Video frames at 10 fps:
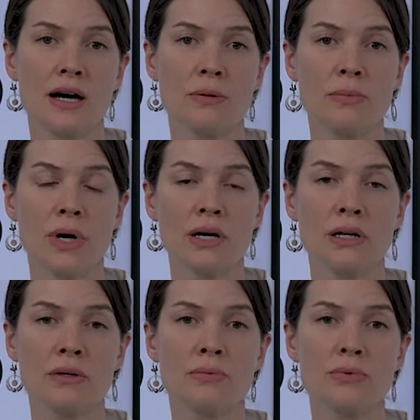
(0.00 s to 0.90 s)
Um,
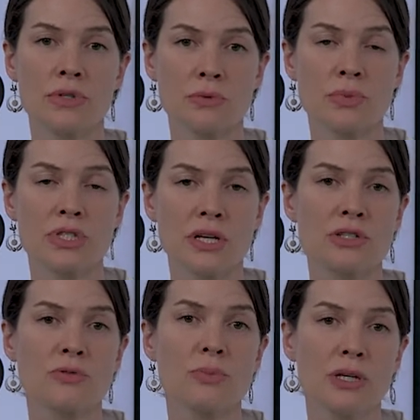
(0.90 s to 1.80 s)
a certain
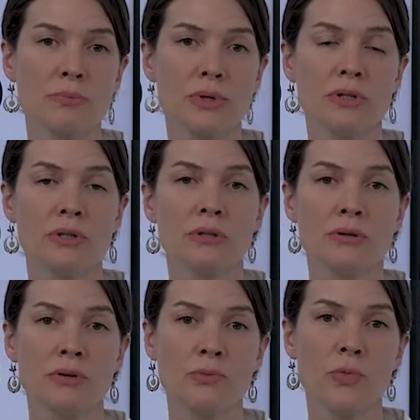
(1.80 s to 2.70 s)
percentage of people
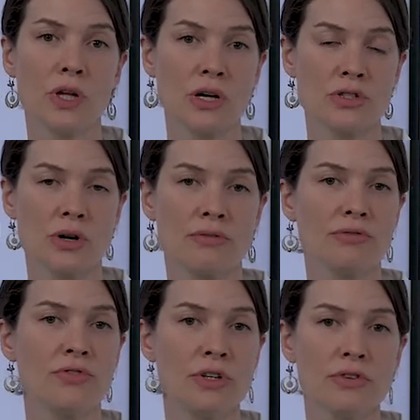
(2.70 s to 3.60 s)
will also have a
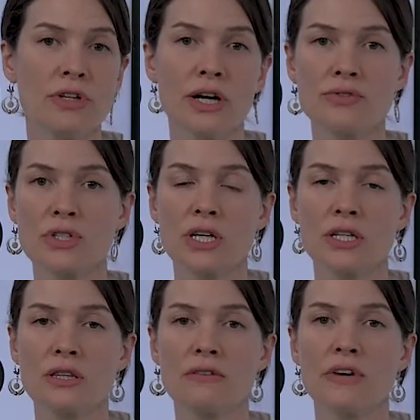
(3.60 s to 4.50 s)
fever after
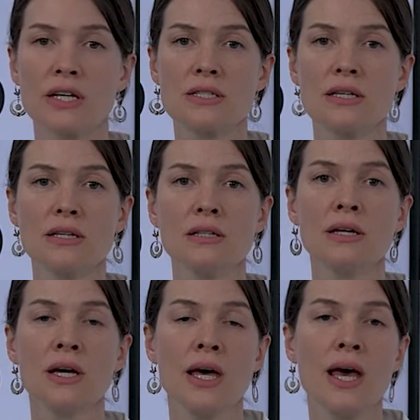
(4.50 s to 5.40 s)
getting the
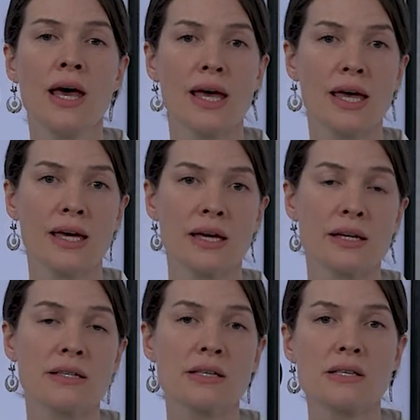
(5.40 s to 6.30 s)
vaccine.
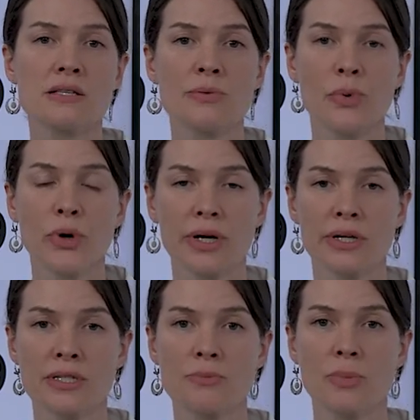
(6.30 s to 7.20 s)
And this is
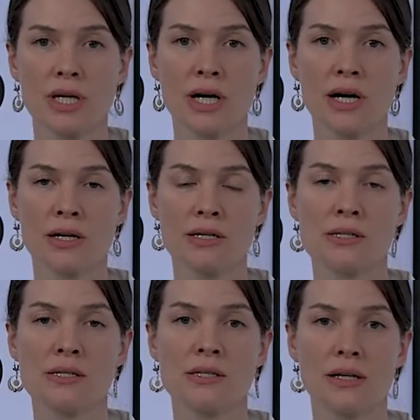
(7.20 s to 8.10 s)
important
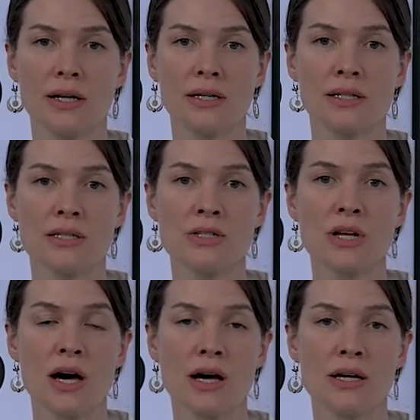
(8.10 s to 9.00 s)
because it's
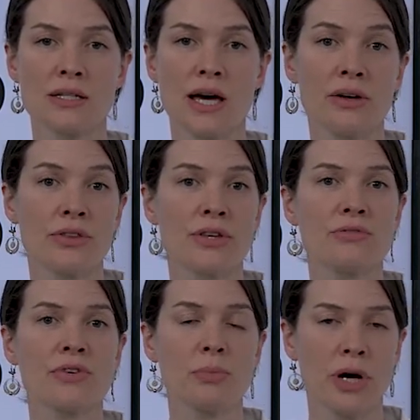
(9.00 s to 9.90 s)
not healthy
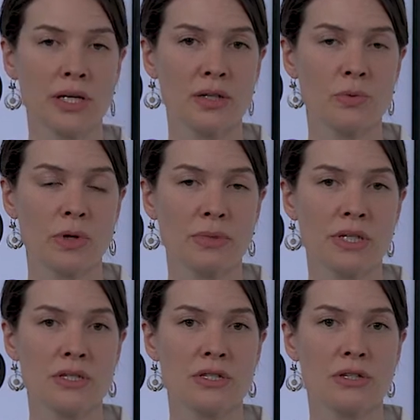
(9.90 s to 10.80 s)
for pregnant
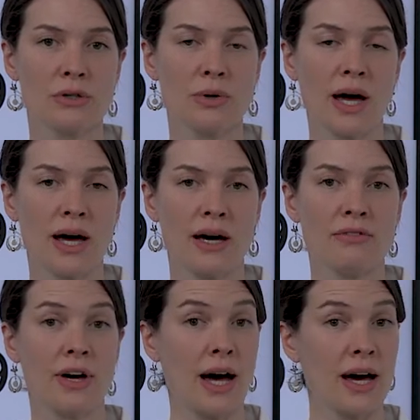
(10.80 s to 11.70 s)
women to
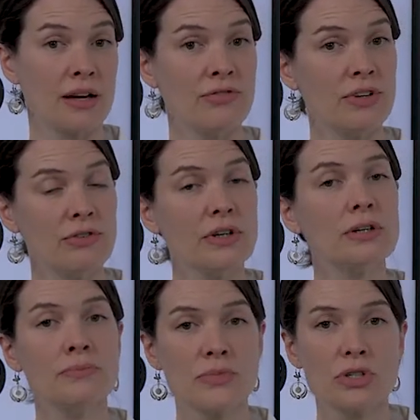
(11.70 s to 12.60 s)
have a high
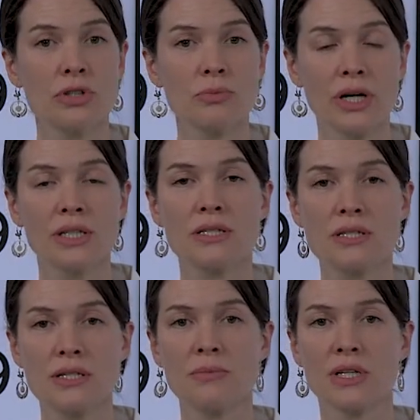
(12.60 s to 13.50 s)
fever during
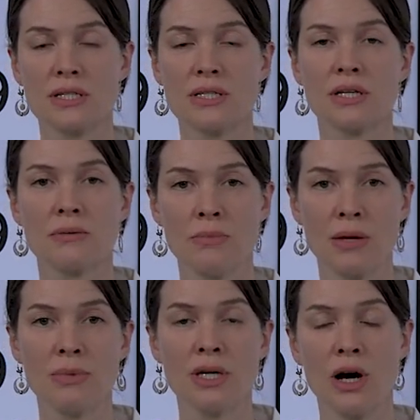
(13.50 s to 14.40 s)
pregnancy because it
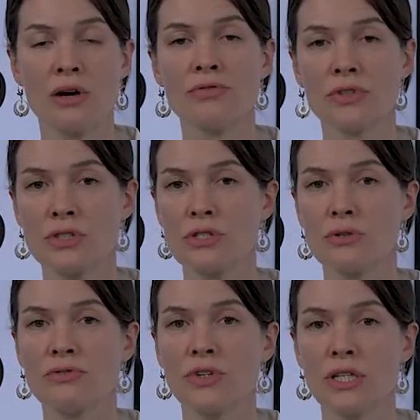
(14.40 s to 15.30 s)
may be harmful
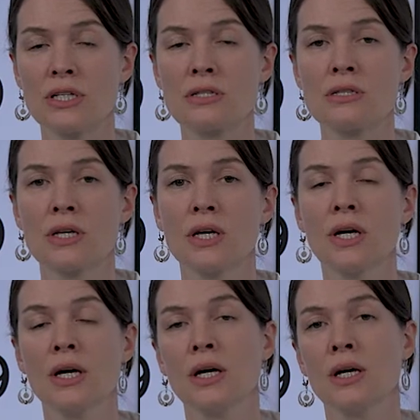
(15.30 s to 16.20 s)
to a fetus.
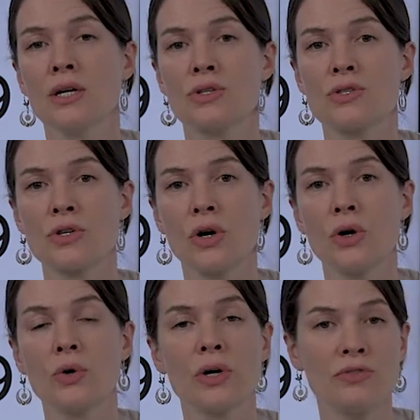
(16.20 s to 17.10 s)

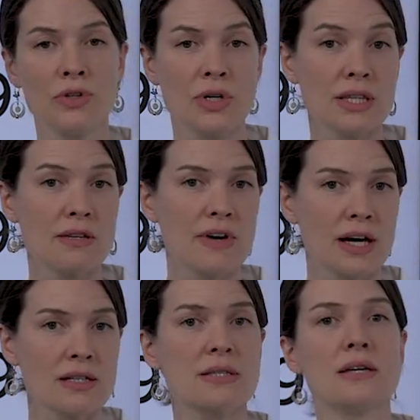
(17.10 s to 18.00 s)
So if you get the
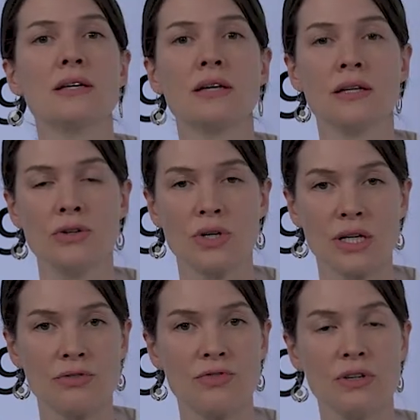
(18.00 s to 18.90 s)
vaccine and you
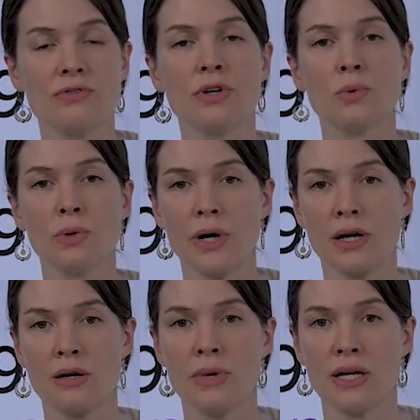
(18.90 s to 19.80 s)
get a fever, we
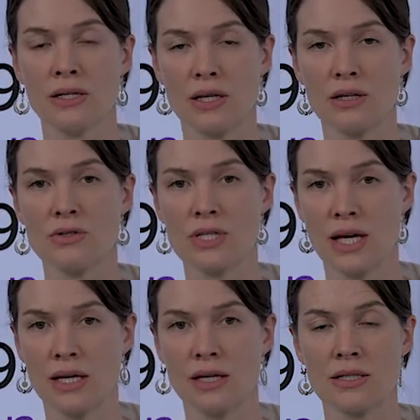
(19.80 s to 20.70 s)
recommend that you
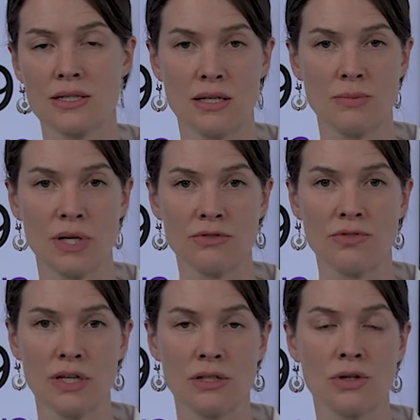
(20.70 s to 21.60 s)
take
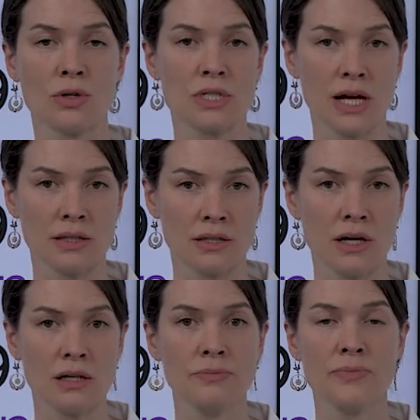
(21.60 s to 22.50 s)
acetaminophen or
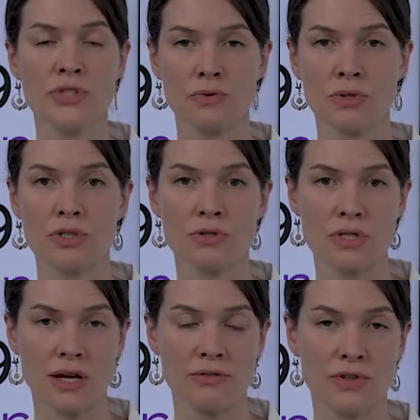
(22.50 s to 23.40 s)
Tylenol to
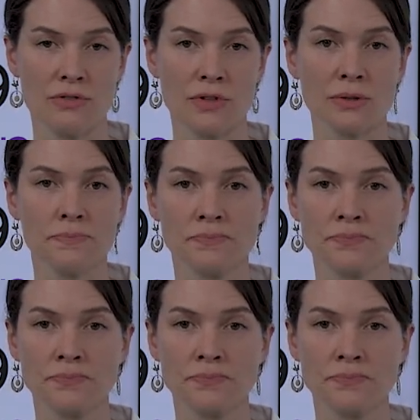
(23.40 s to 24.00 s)
reduce that fever.